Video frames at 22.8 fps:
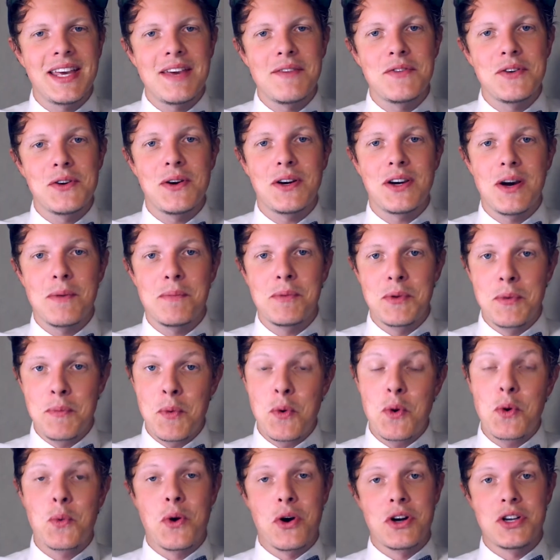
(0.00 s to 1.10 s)
gonna give you a couple of
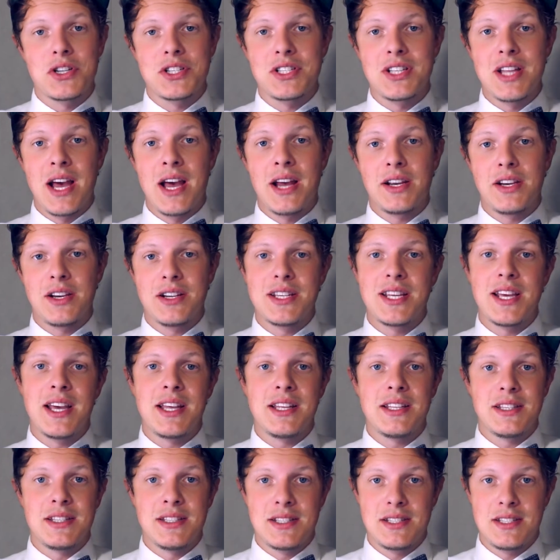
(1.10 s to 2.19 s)
more words that
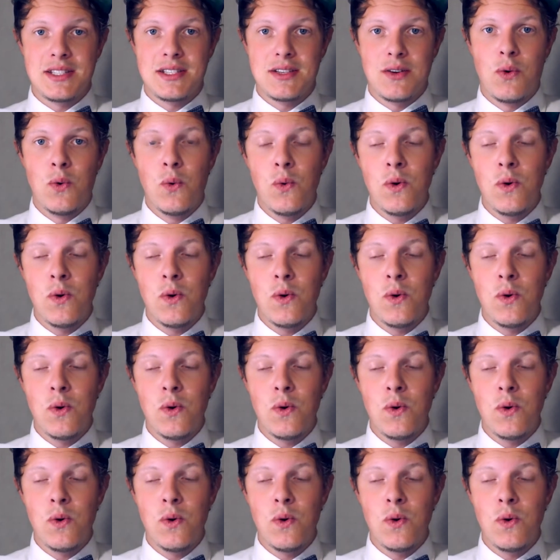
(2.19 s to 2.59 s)
contains